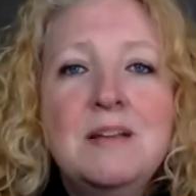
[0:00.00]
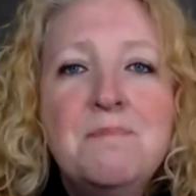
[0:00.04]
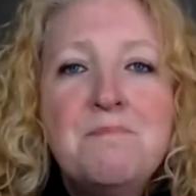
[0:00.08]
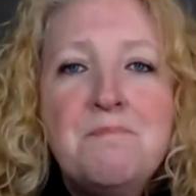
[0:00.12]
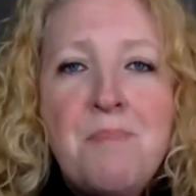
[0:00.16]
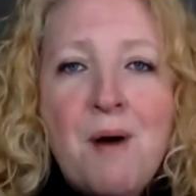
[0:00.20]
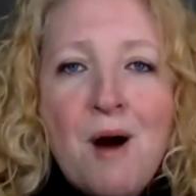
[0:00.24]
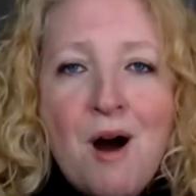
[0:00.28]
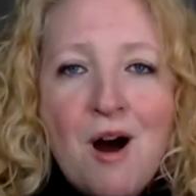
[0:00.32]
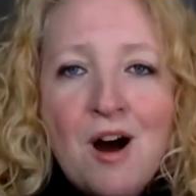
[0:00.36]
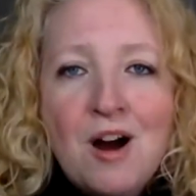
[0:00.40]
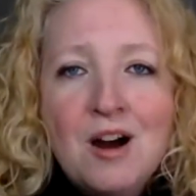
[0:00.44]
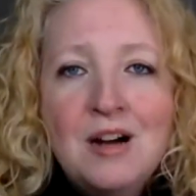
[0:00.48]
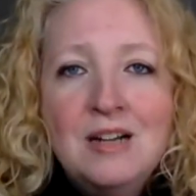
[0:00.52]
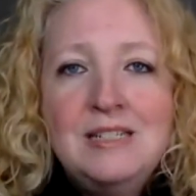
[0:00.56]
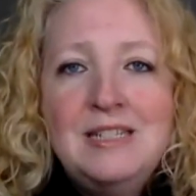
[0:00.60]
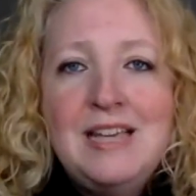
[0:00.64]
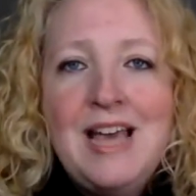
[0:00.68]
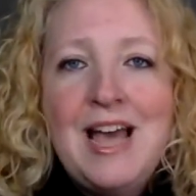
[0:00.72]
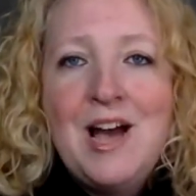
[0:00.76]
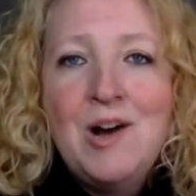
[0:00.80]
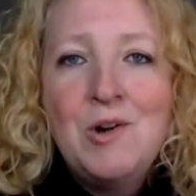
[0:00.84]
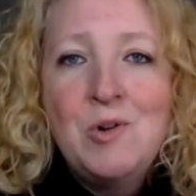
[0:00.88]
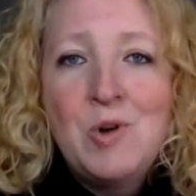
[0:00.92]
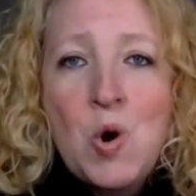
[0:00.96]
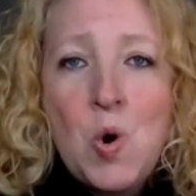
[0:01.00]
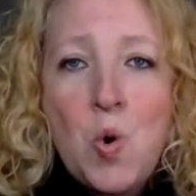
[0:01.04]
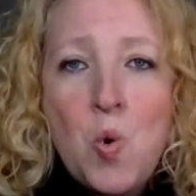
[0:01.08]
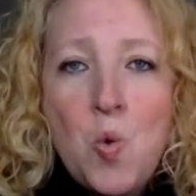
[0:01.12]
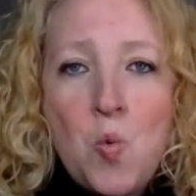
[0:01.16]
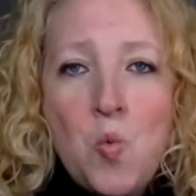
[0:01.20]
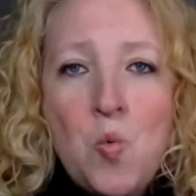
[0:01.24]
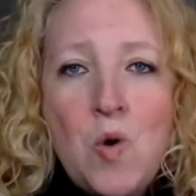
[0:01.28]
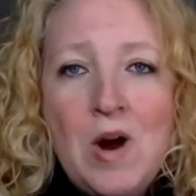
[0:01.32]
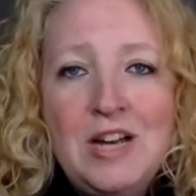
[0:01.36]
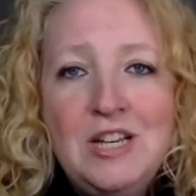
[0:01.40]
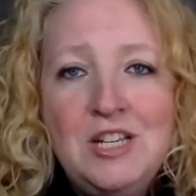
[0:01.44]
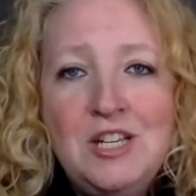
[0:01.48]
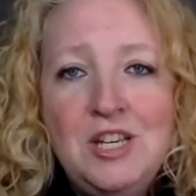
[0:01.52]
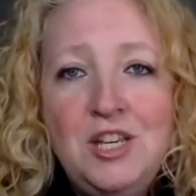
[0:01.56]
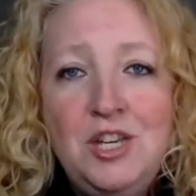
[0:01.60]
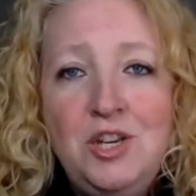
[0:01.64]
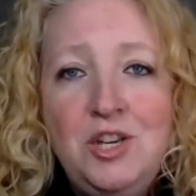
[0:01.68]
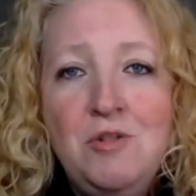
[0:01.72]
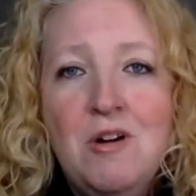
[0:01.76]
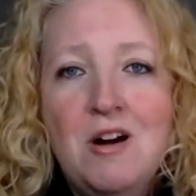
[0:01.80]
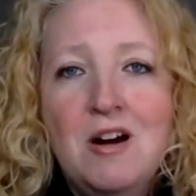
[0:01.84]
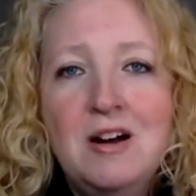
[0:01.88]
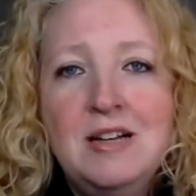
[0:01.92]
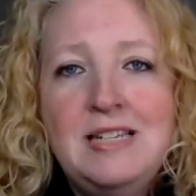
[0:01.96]
pare down what
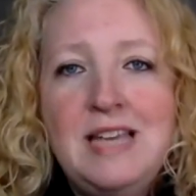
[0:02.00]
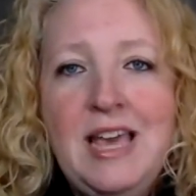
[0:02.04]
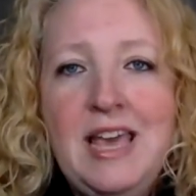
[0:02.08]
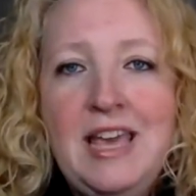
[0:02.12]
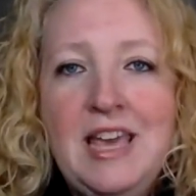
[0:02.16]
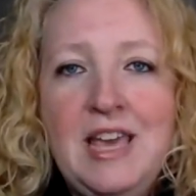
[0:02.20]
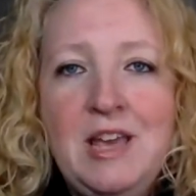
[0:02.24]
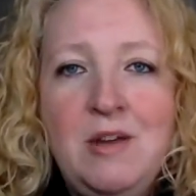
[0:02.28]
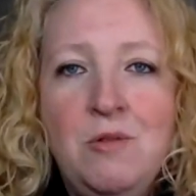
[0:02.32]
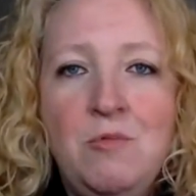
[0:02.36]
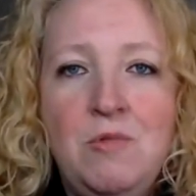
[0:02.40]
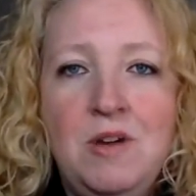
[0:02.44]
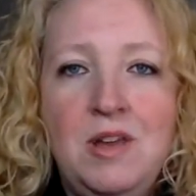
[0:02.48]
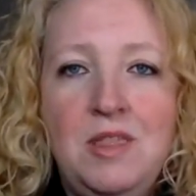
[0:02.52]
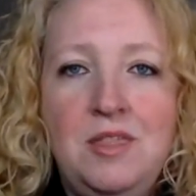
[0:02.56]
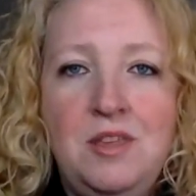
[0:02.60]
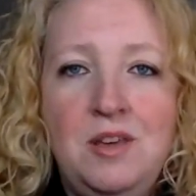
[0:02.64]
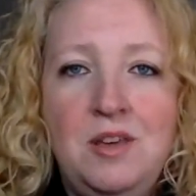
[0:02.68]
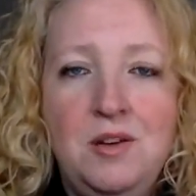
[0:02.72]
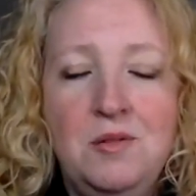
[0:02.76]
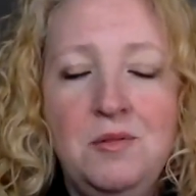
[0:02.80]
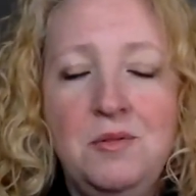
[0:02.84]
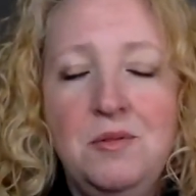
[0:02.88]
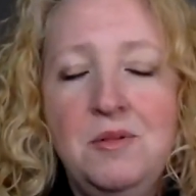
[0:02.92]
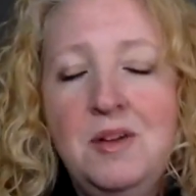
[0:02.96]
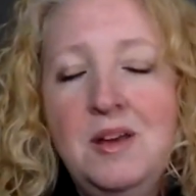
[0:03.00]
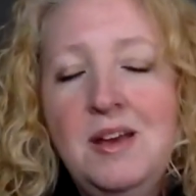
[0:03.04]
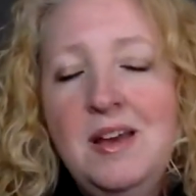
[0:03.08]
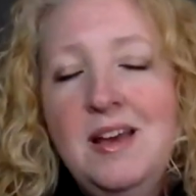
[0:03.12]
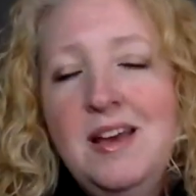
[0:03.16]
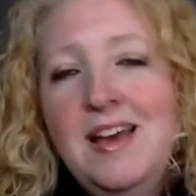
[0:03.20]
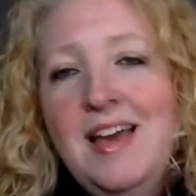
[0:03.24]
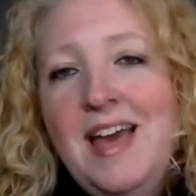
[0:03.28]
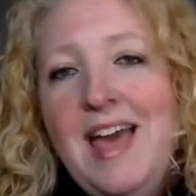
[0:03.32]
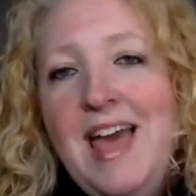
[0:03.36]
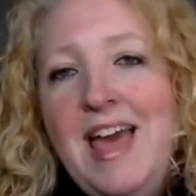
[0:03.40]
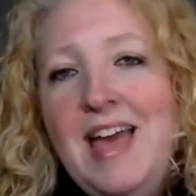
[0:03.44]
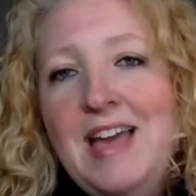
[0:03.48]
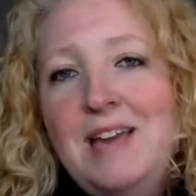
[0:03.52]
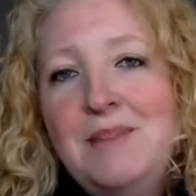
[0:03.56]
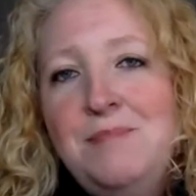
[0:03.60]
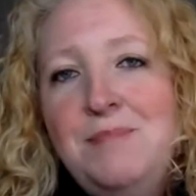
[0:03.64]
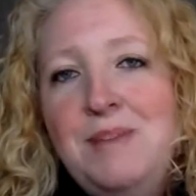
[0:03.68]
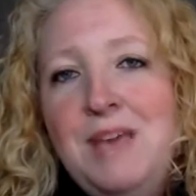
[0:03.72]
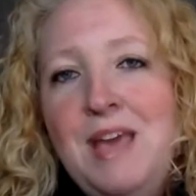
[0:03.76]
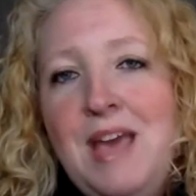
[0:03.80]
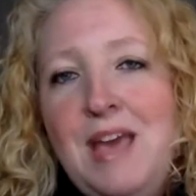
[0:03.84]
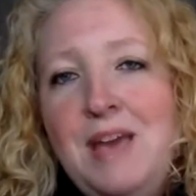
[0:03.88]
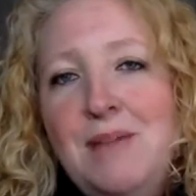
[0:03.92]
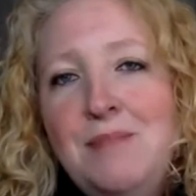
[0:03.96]
you are taking with you and
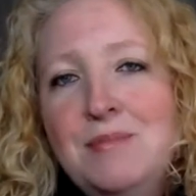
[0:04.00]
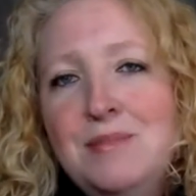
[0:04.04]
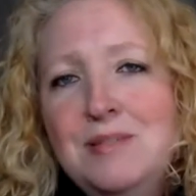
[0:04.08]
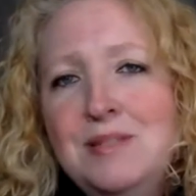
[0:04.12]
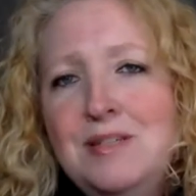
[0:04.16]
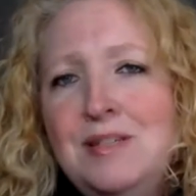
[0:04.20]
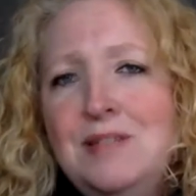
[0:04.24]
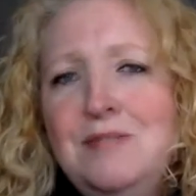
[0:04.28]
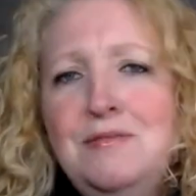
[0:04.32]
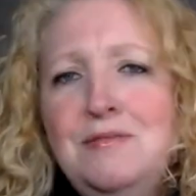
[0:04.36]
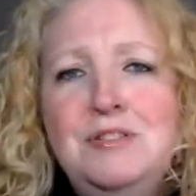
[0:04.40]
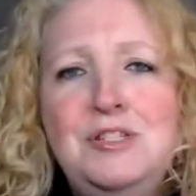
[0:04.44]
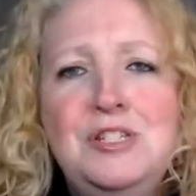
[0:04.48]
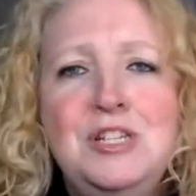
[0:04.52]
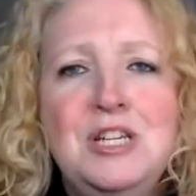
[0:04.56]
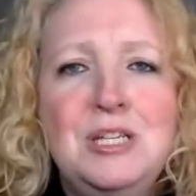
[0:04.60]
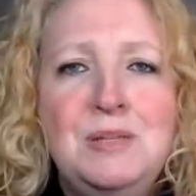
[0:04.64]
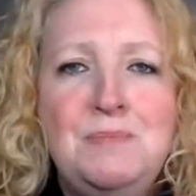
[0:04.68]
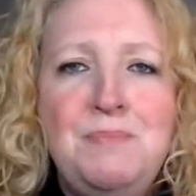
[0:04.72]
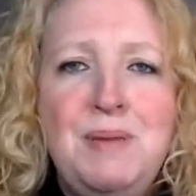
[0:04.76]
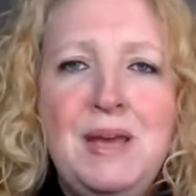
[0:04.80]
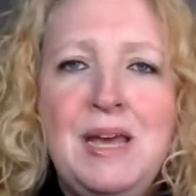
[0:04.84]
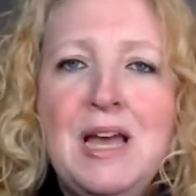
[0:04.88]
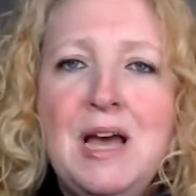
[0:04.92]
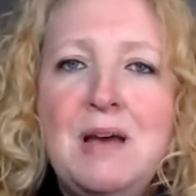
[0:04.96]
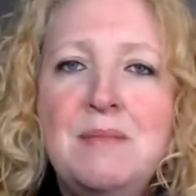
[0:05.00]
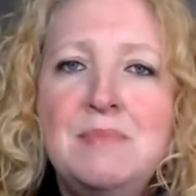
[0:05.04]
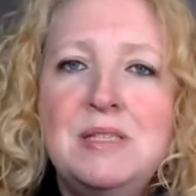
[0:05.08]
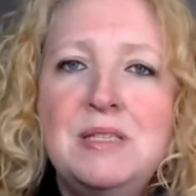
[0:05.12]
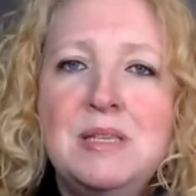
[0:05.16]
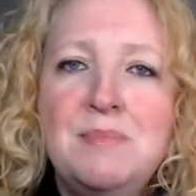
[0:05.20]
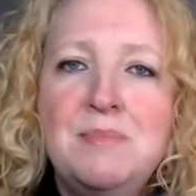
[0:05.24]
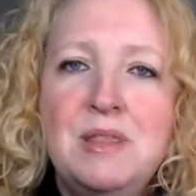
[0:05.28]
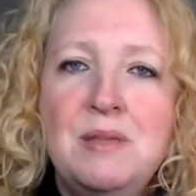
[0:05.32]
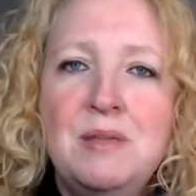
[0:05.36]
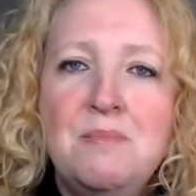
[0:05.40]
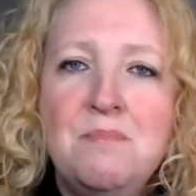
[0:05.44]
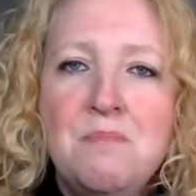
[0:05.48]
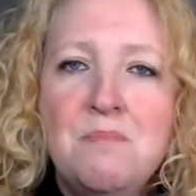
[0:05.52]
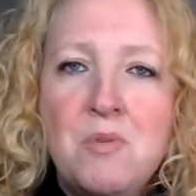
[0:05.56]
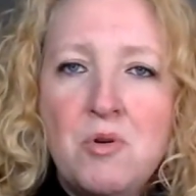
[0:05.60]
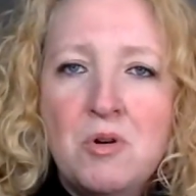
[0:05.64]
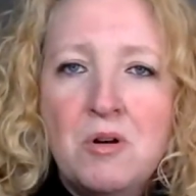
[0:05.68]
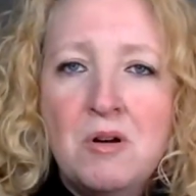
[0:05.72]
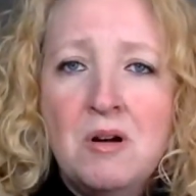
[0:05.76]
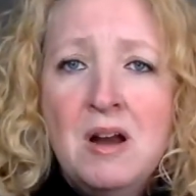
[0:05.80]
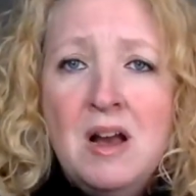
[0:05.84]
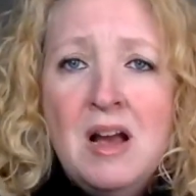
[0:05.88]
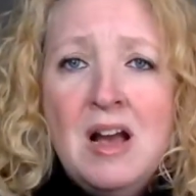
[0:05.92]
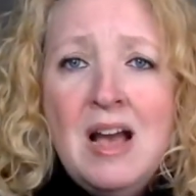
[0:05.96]
be able to just pick up some of the
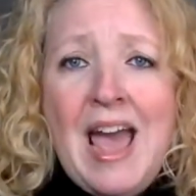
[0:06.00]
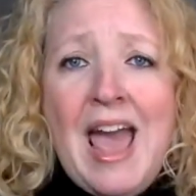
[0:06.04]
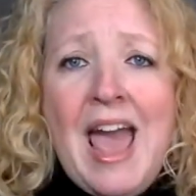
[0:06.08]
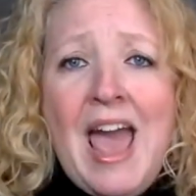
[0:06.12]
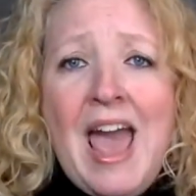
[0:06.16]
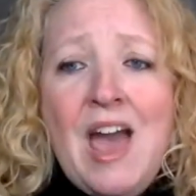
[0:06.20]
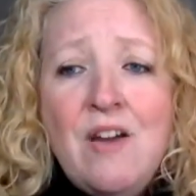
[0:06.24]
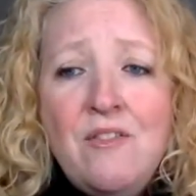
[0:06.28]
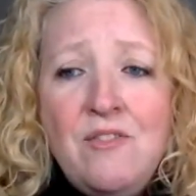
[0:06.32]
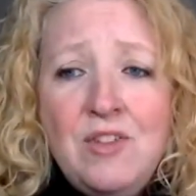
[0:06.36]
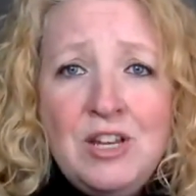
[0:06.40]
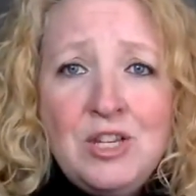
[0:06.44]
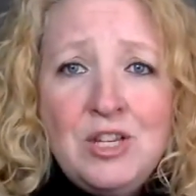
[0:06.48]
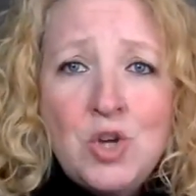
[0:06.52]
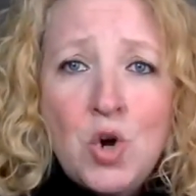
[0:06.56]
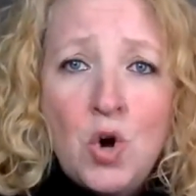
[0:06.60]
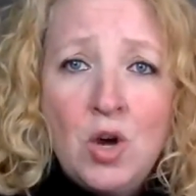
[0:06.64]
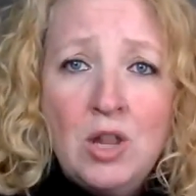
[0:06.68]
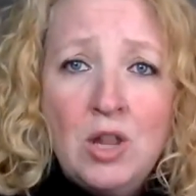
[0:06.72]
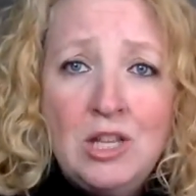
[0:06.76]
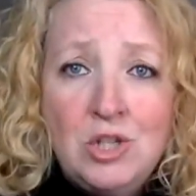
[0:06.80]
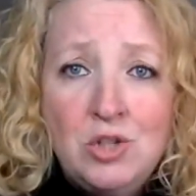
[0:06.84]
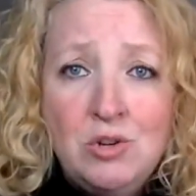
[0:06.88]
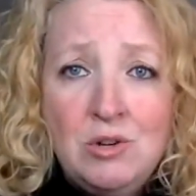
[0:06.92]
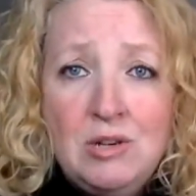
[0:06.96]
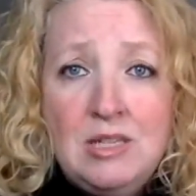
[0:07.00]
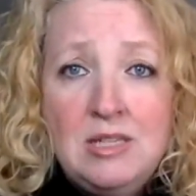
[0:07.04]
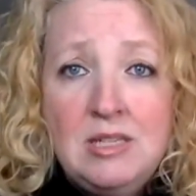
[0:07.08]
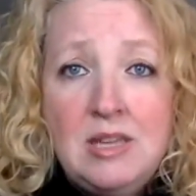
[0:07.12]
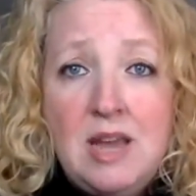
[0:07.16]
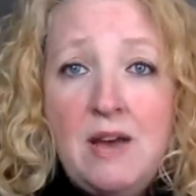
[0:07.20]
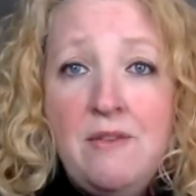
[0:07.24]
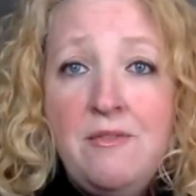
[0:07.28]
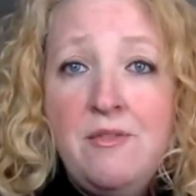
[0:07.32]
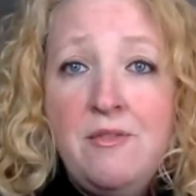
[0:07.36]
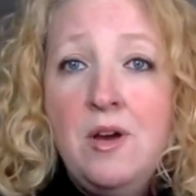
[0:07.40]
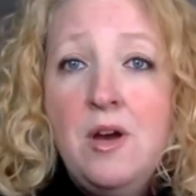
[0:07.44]
more heavy toiletry stuff